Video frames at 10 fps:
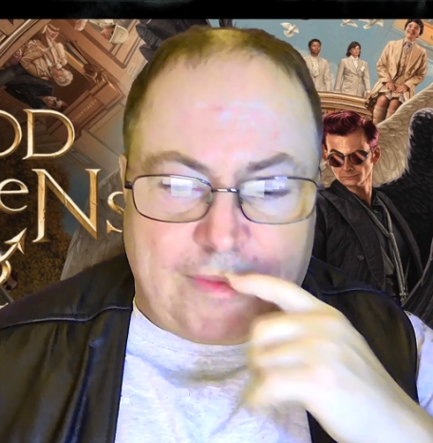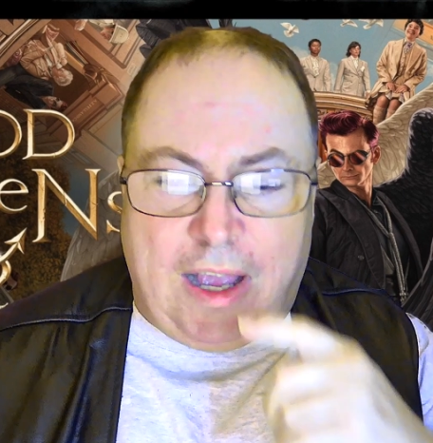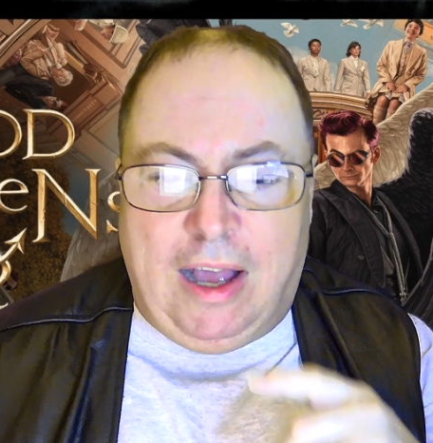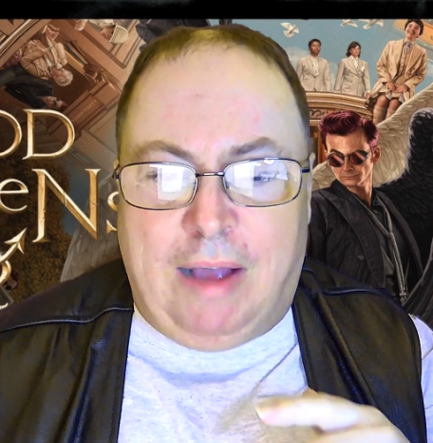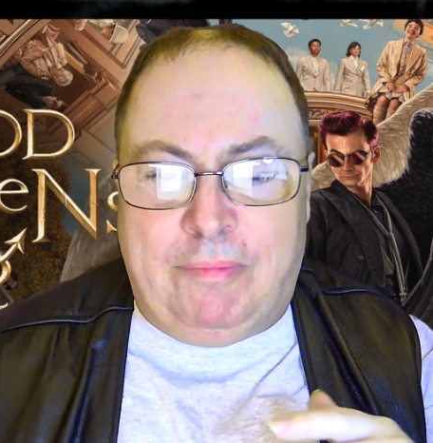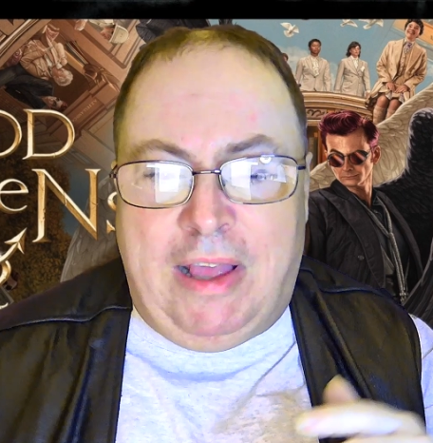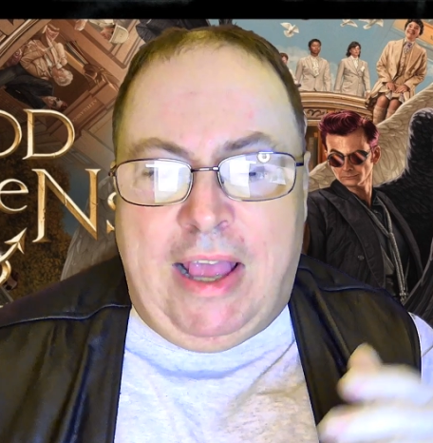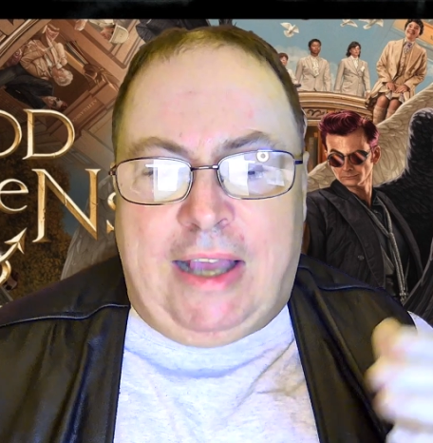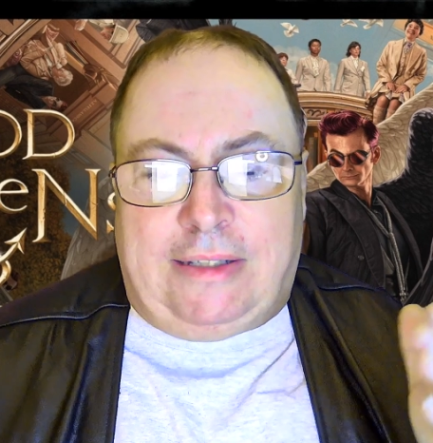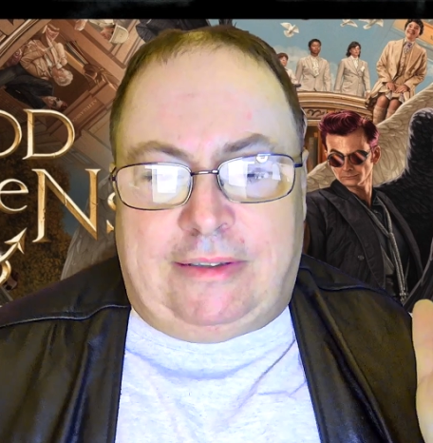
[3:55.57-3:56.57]
Speaker 1: Um,
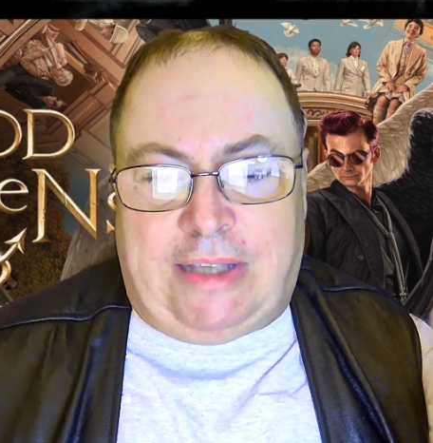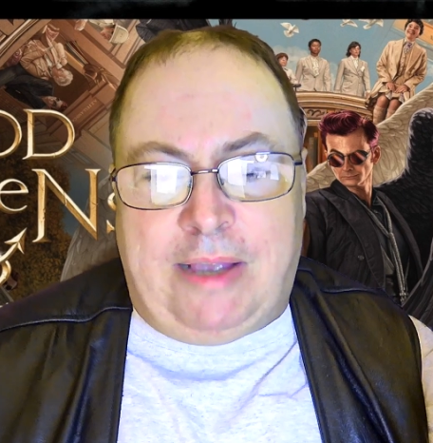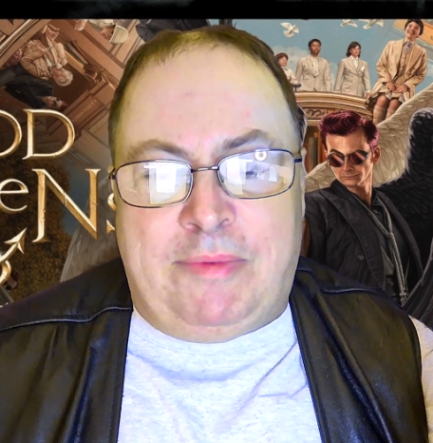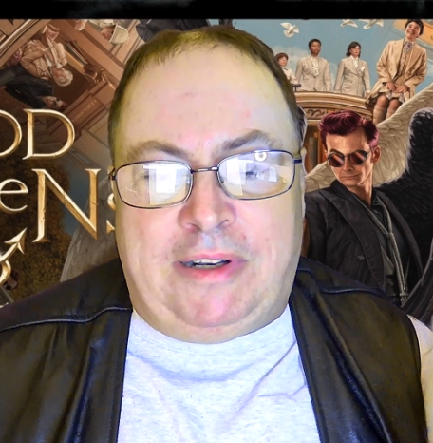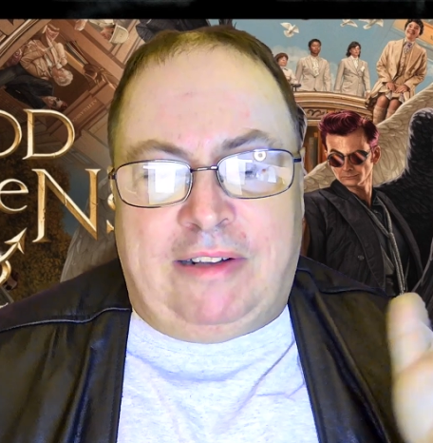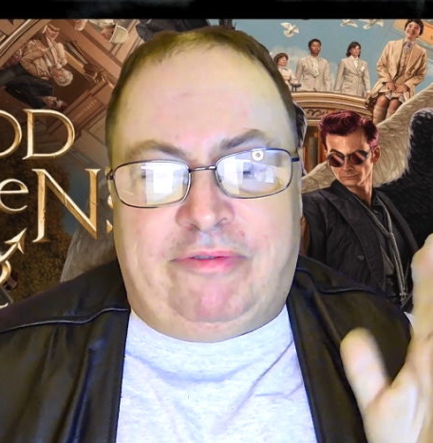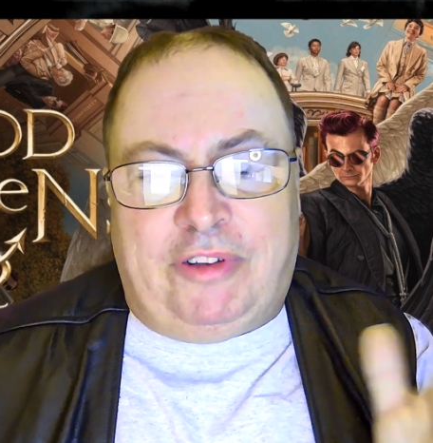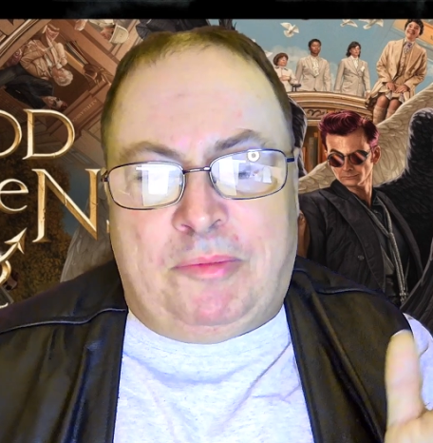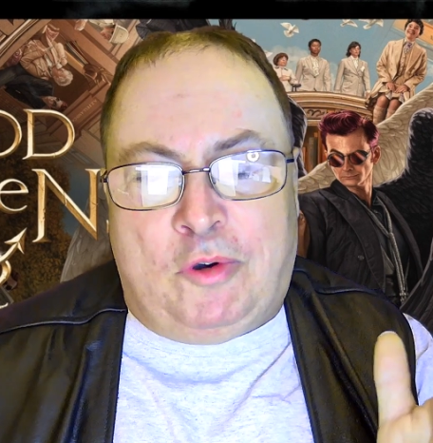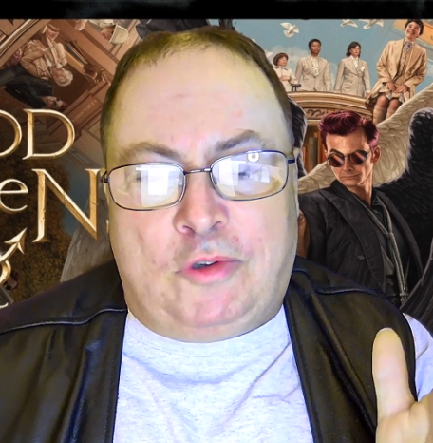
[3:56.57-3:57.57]
Gaiman and
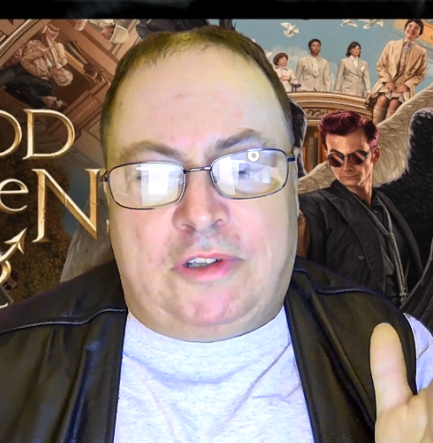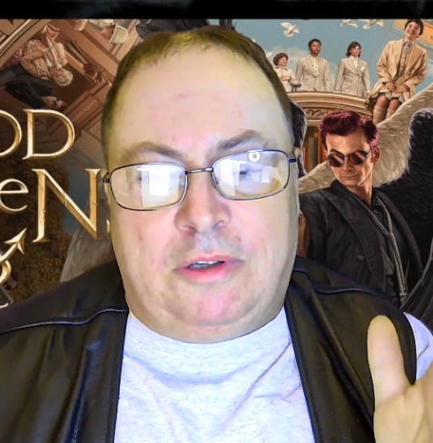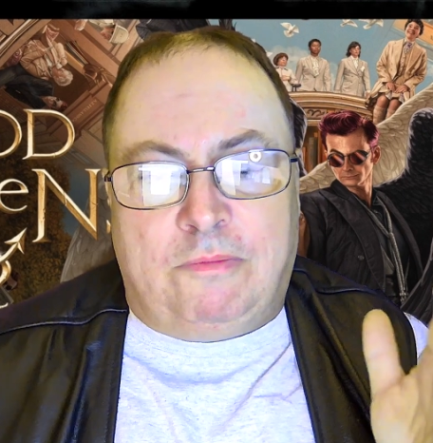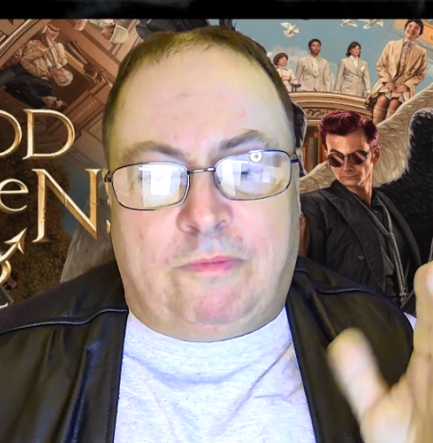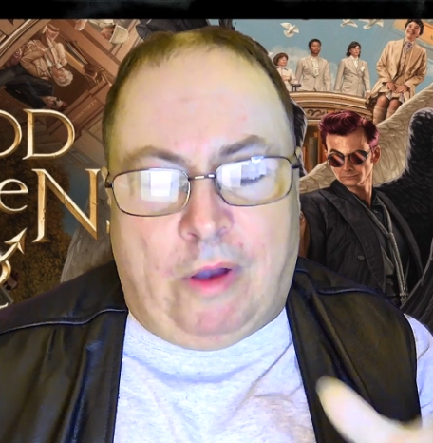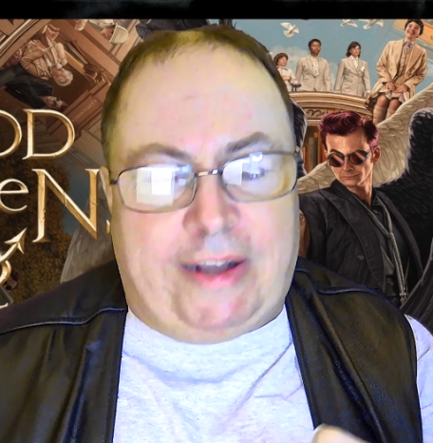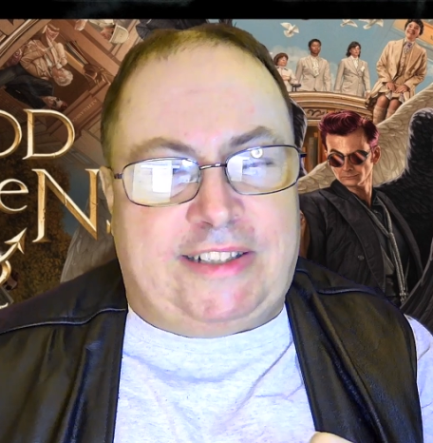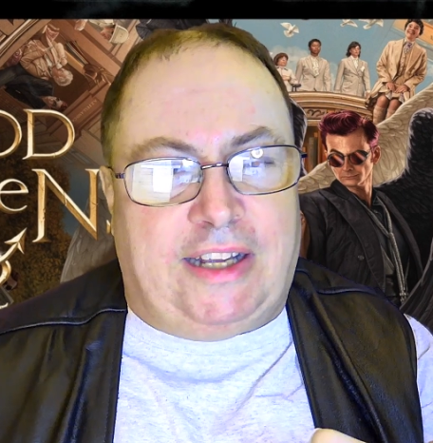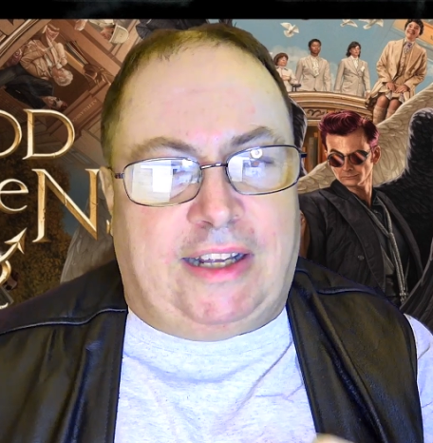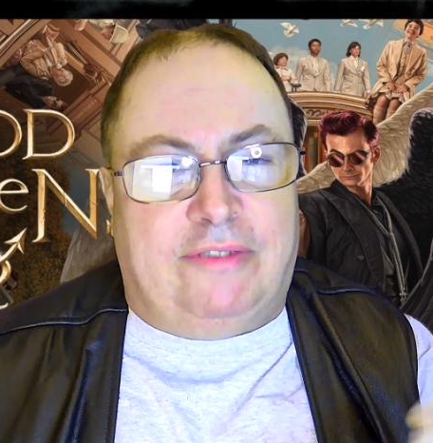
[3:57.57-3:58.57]
Fenimore's
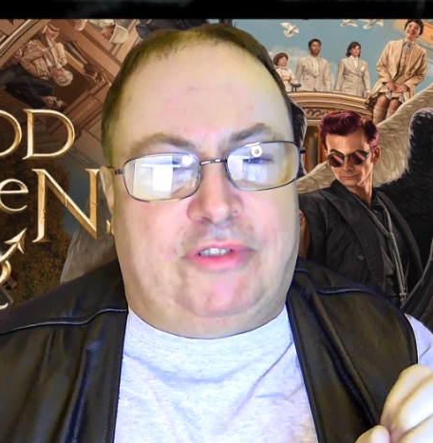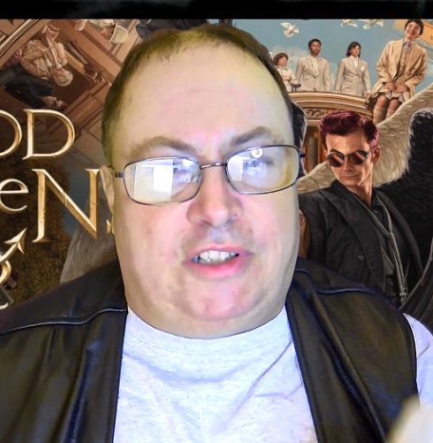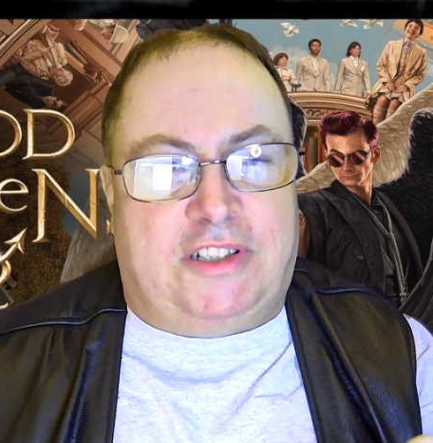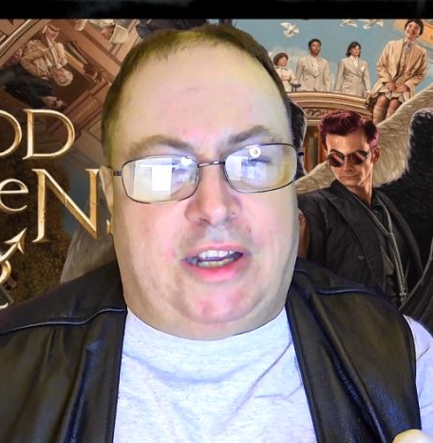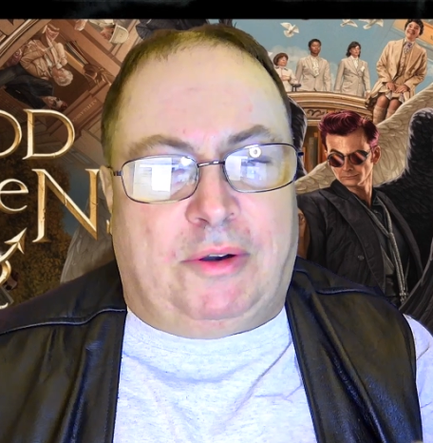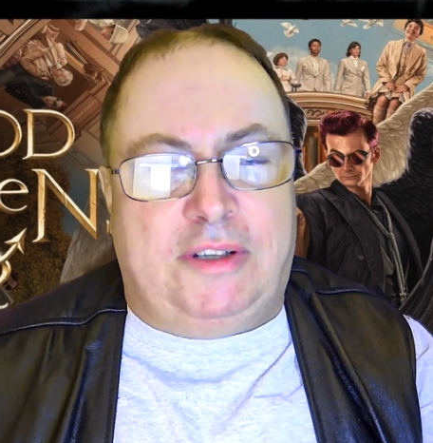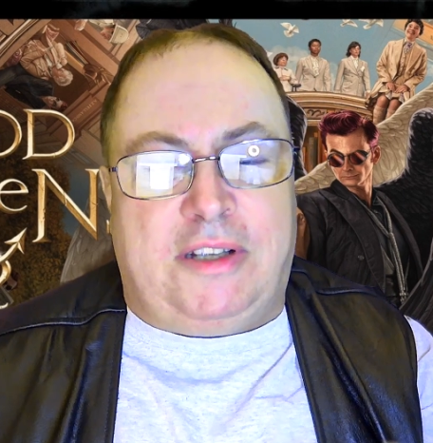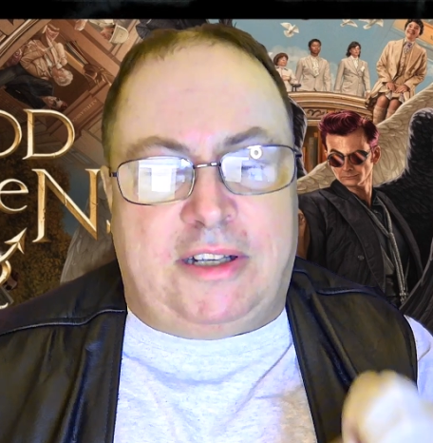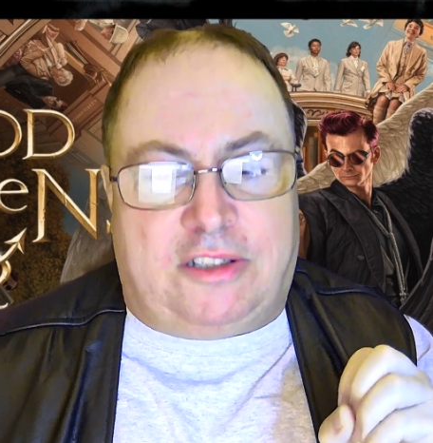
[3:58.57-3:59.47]
writing for the series is